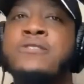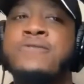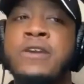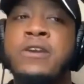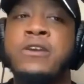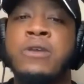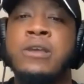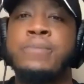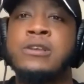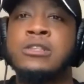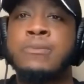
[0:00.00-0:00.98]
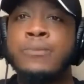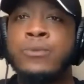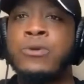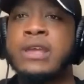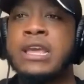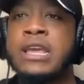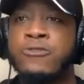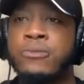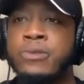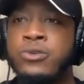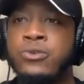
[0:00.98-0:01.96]
fair, right? Because the people want to hear
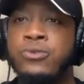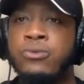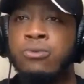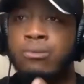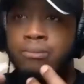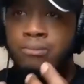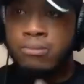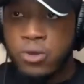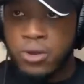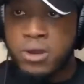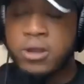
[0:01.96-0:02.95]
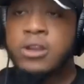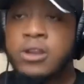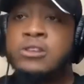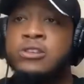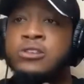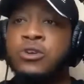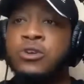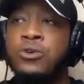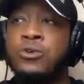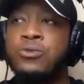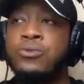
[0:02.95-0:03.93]
from you more.
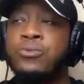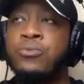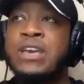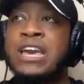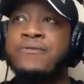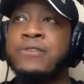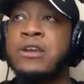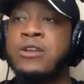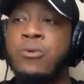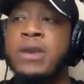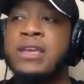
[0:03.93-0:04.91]
So we got to figure out a way